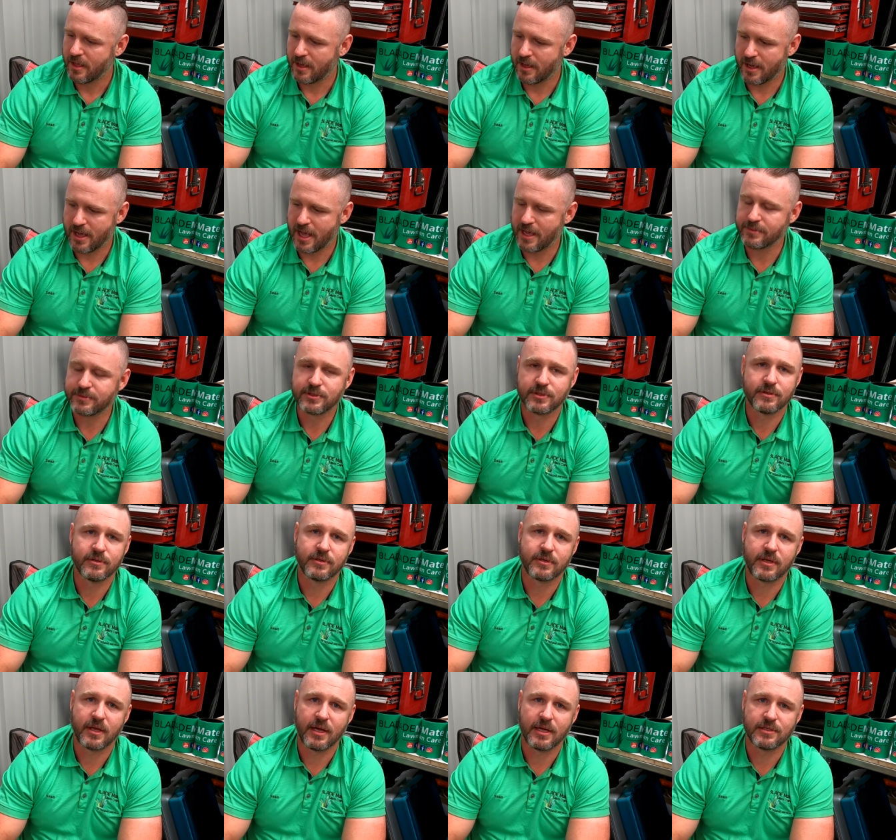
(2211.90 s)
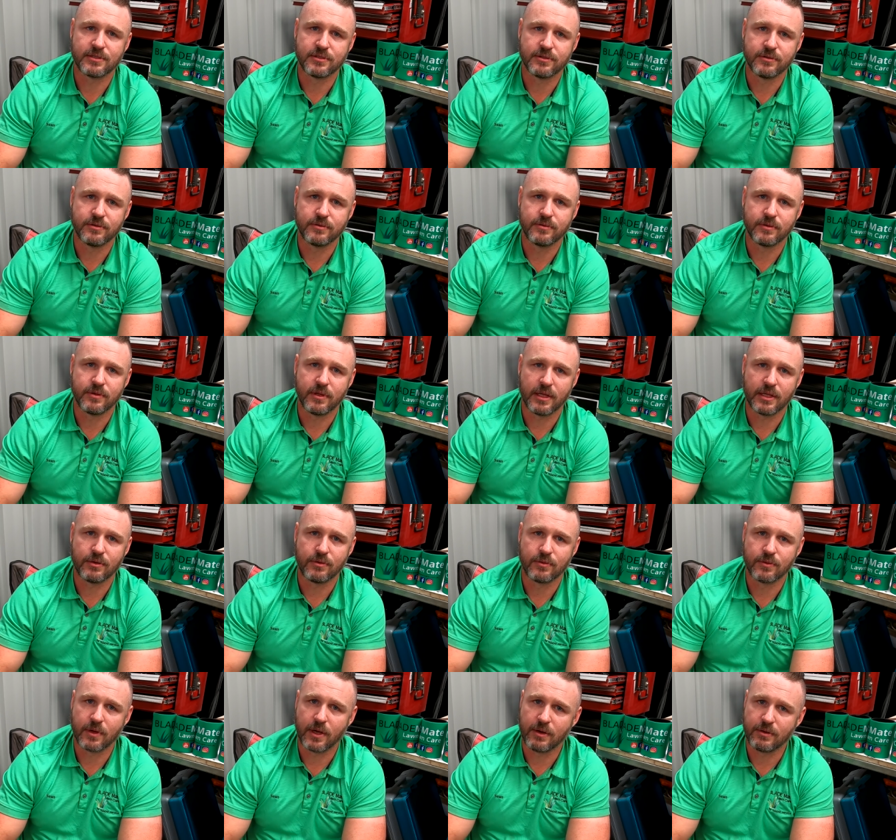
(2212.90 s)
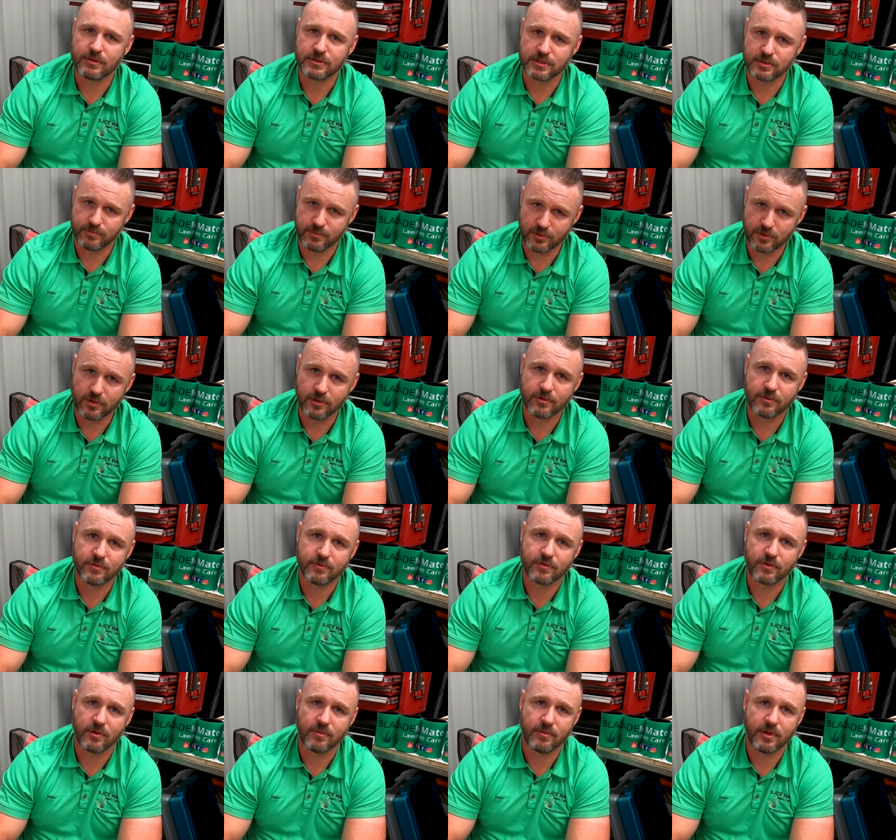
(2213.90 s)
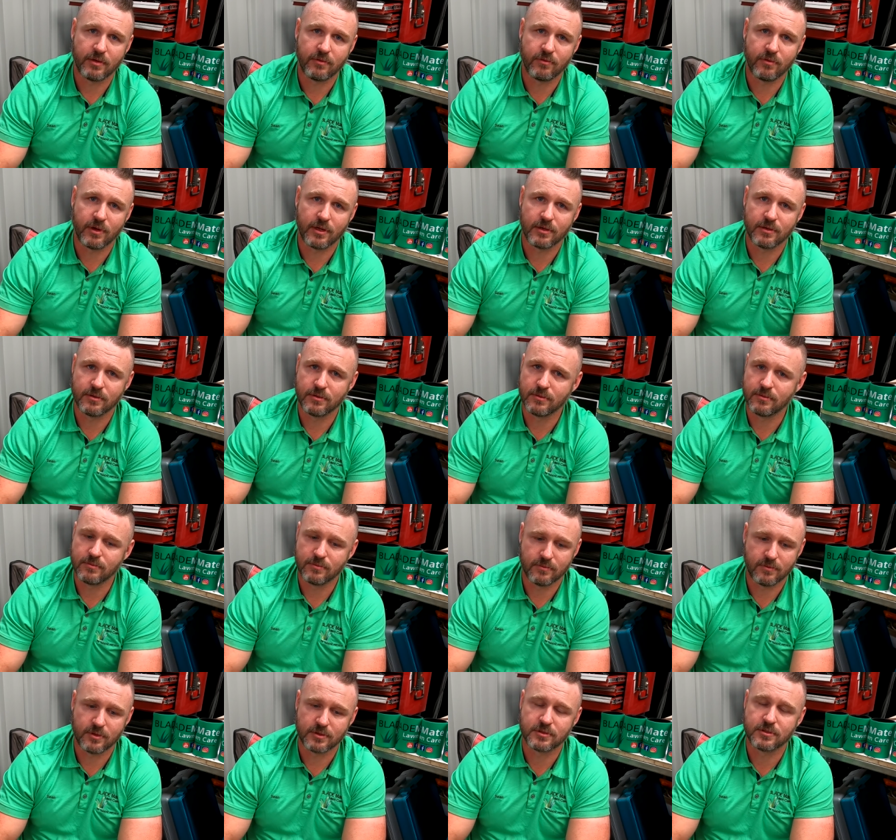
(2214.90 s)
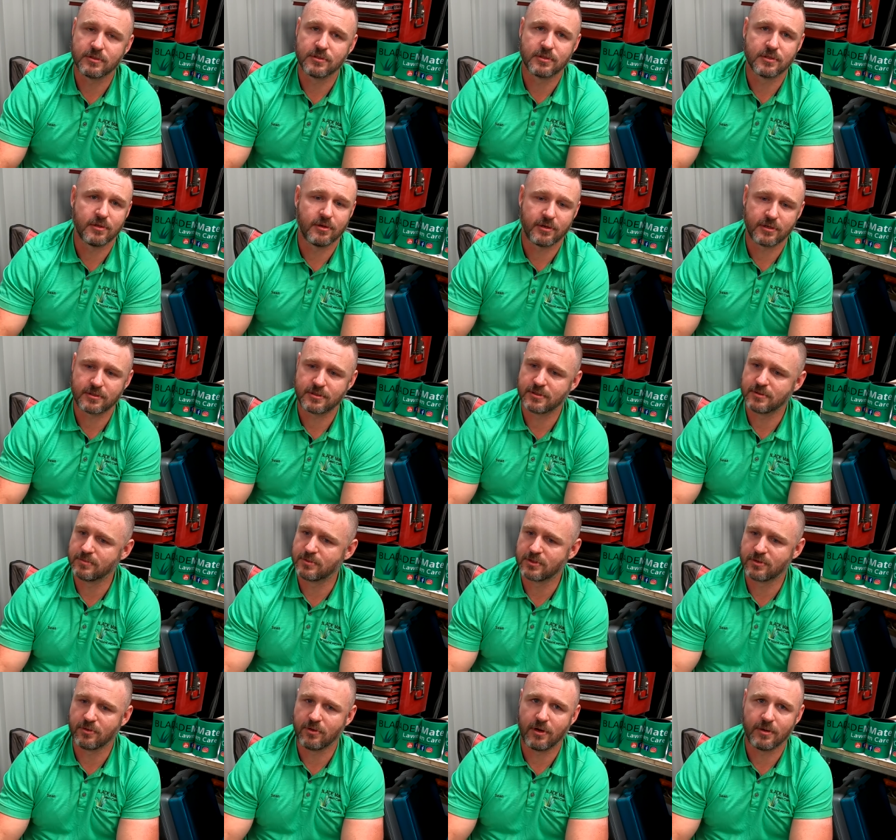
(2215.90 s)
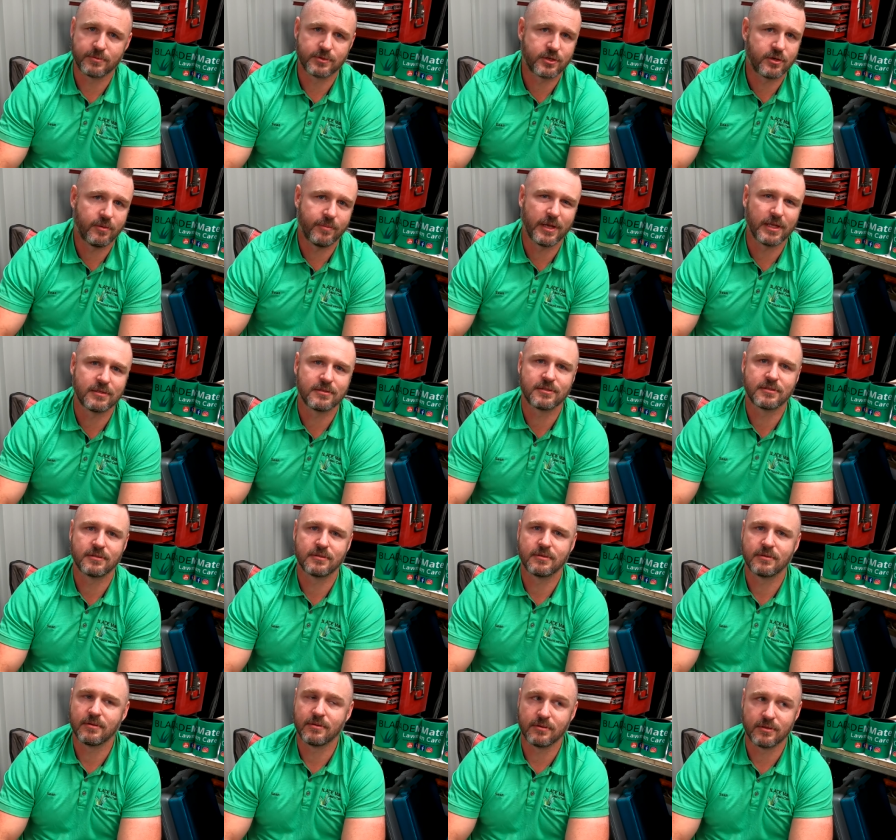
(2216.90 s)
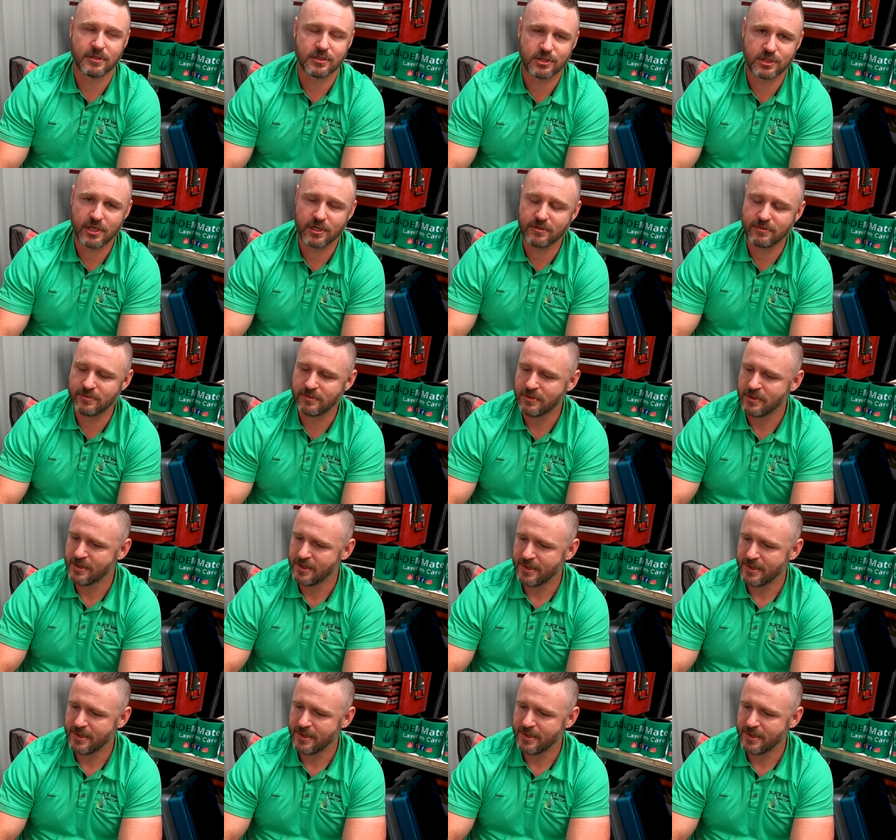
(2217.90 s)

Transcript: uh, absolutely can't do it without ongoing support from everyone who watches, likes, subscribes, comments on this channel.